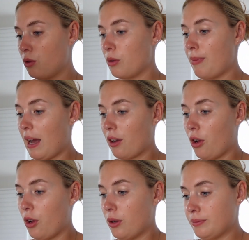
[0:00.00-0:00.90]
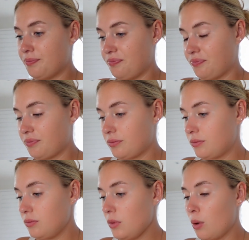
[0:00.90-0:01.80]
order back home
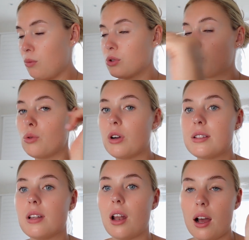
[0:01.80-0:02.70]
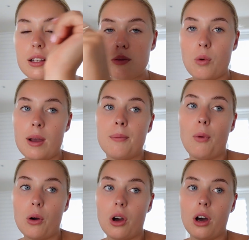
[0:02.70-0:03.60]
was always an iced white
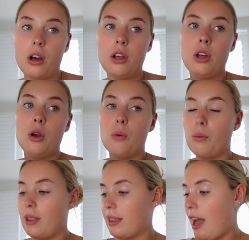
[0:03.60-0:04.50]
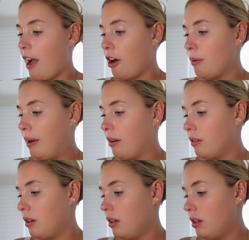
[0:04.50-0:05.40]
mocha with caramel.
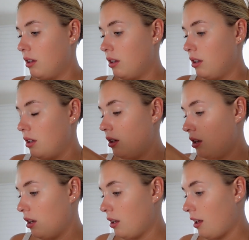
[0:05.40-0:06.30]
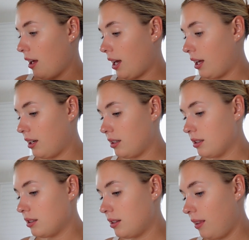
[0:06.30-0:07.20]
And
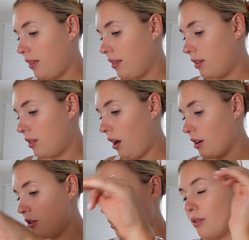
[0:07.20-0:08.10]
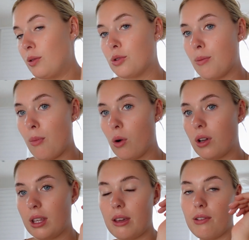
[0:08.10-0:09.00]
I don't know if it was the
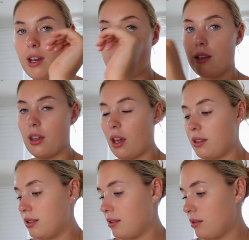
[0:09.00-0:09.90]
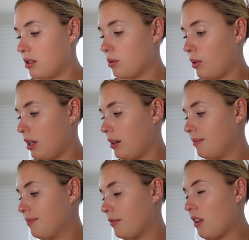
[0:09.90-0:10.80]
mocha giving it the nice sweet
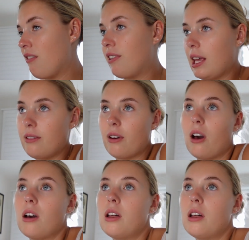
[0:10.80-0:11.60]
flavour,